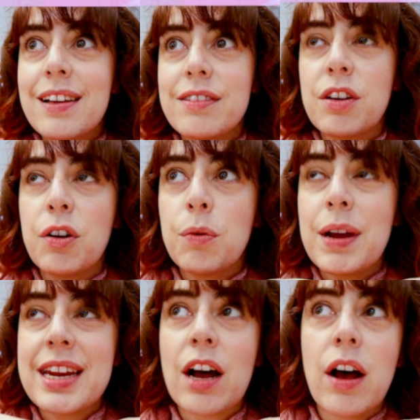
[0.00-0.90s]
So
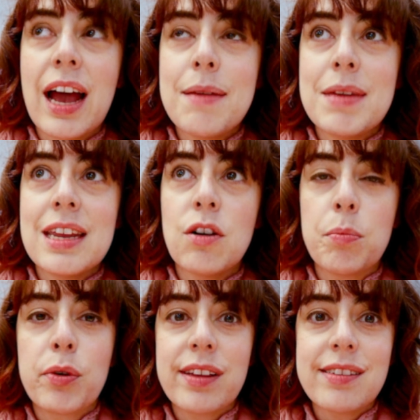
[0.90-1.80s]
right now I'm in
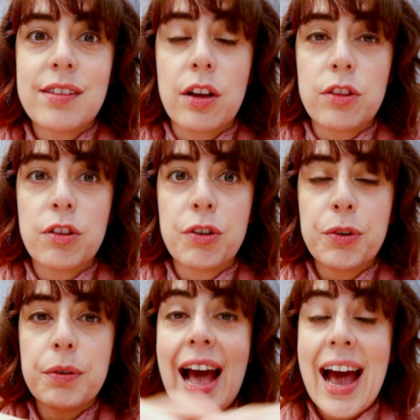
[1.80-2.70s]

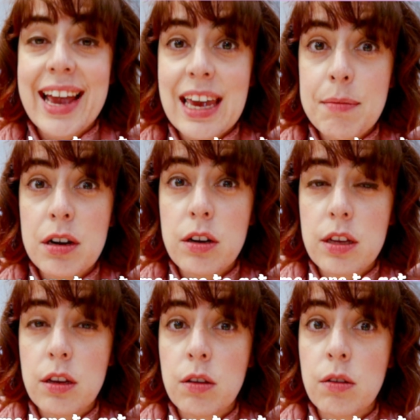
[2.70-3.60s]
Sando. I came here
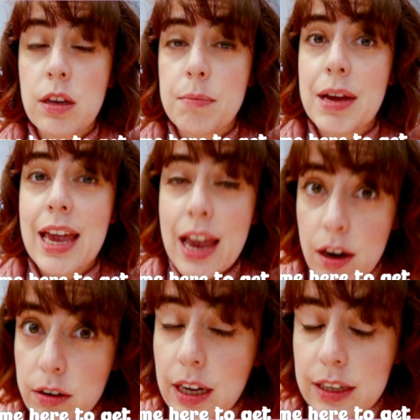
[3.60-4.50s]
to get my
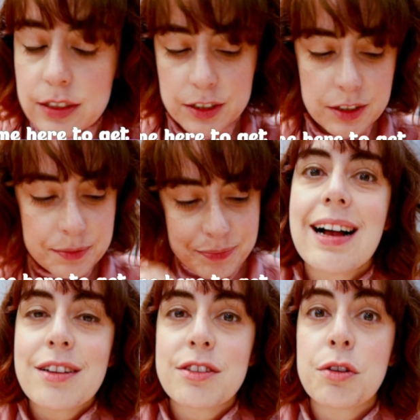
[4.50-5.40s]
hair colored.
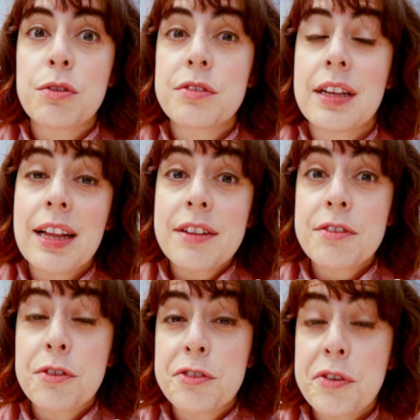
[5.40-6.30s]
So Salon
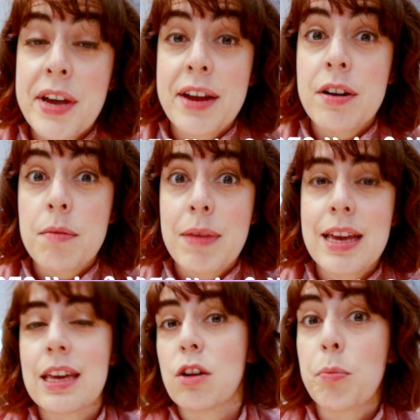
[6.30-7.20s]
Sozo Hair and
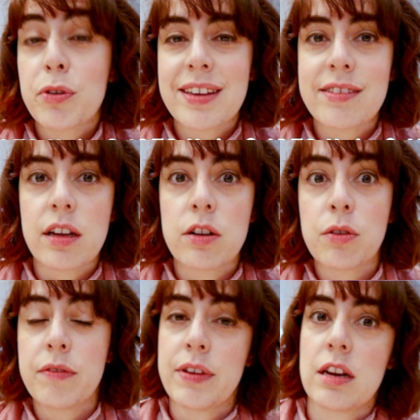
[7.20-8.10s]
Make in
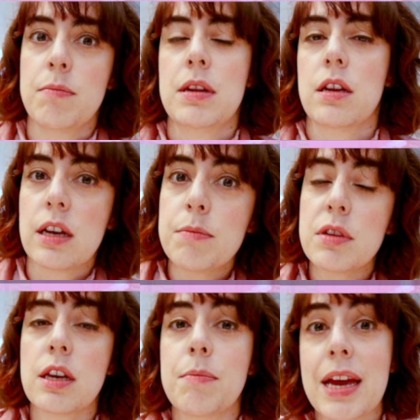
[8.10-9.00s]
Sando invited me to come
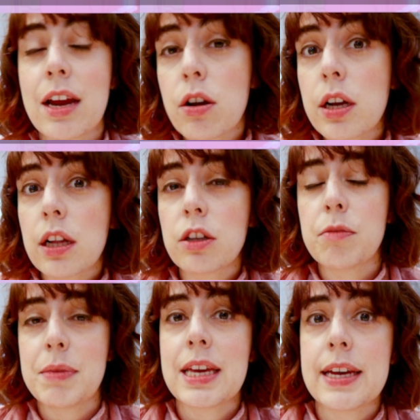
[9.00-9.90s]
to get my hair
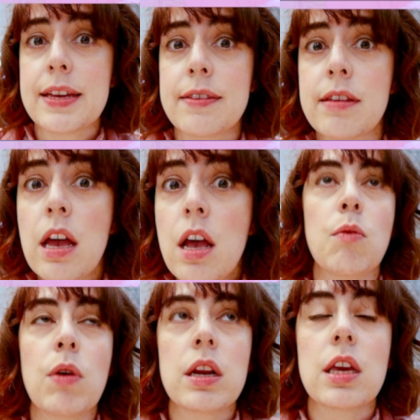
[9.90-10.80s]
colored because they
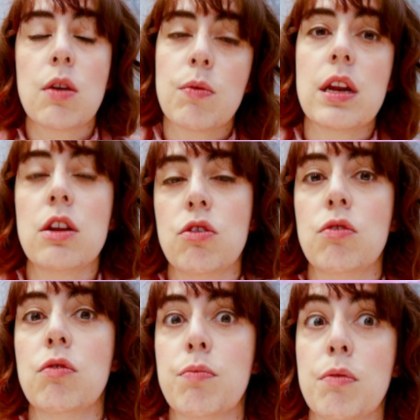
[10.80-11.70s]
want to get ready
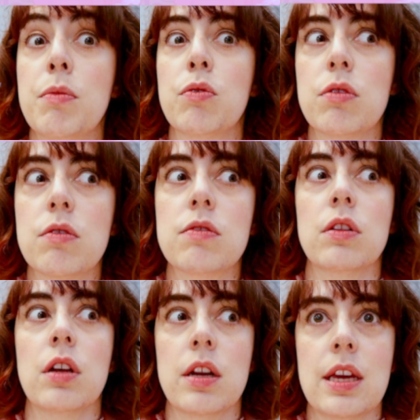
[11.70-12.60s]
to promote their
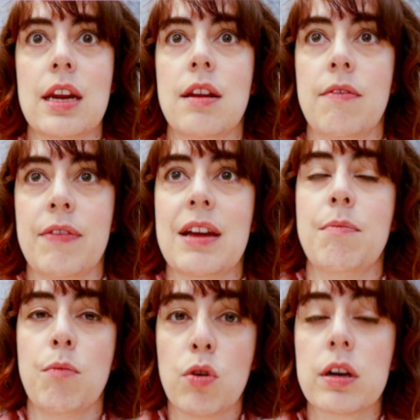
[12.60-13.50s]
salon again and invite
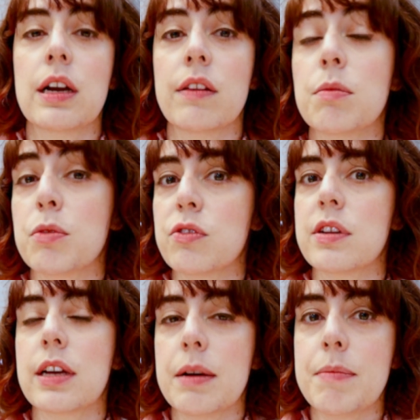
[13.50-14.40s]
more customers
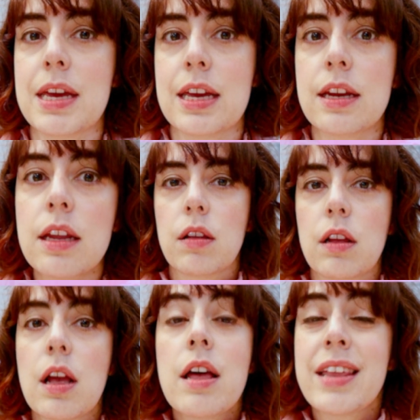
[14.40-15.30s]
to come in.
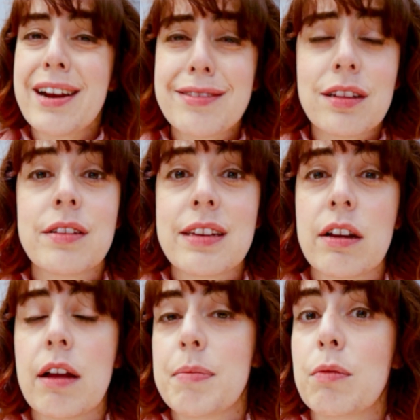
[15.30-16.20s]
The hair salons
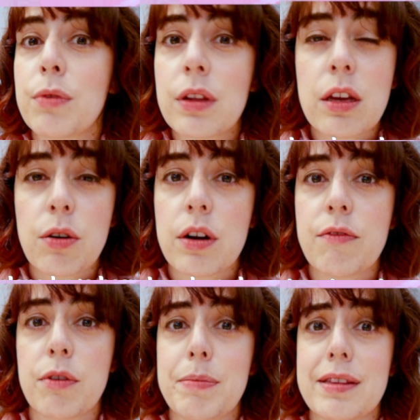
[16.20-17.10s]
here have really hurting
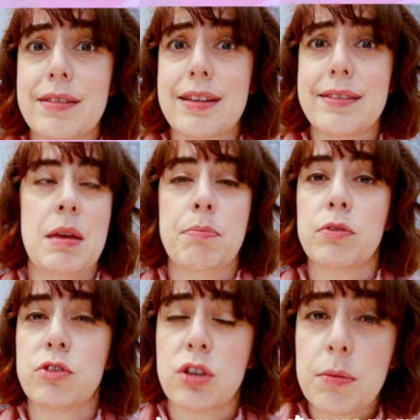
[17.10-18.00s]
for business.
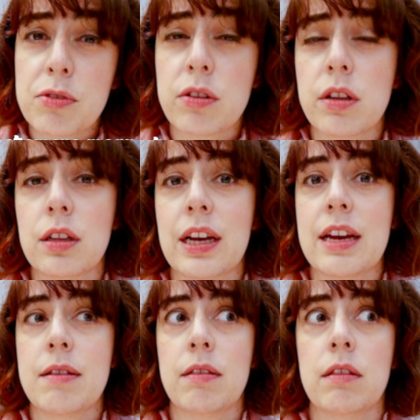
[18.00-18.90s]
People's jobs are on the
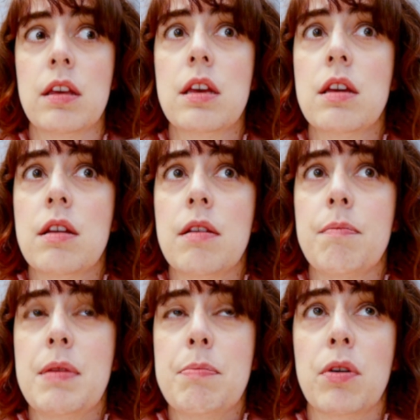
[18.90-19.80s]
line.
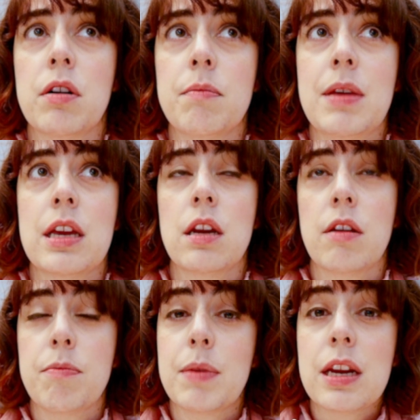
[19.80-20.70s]
People aren't making
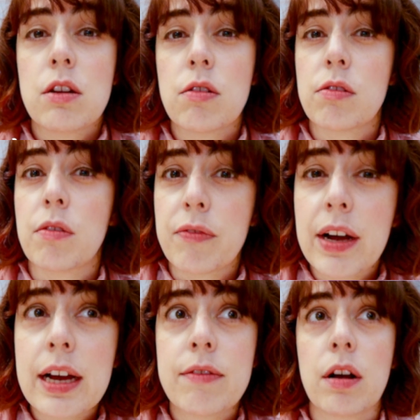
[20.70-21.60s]
enough money to
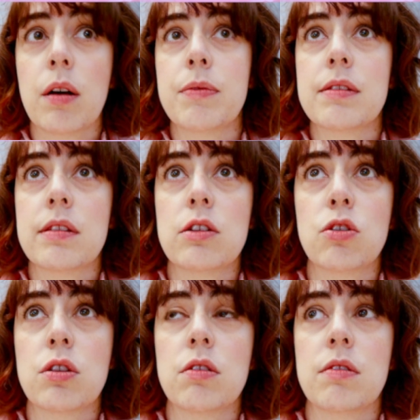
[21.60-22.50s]
survive. Obviously,
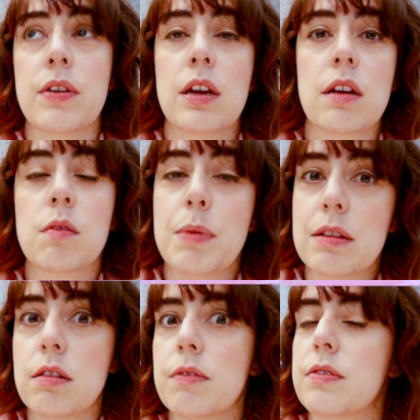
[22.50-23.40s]
Tokyo is a very
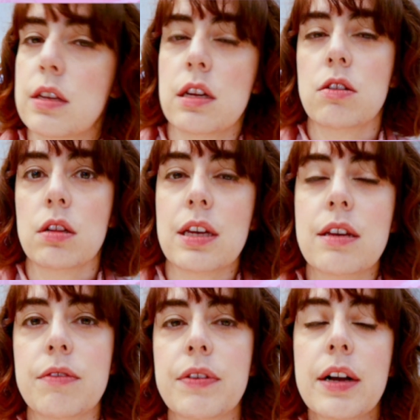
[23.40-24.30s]
expensive city to live.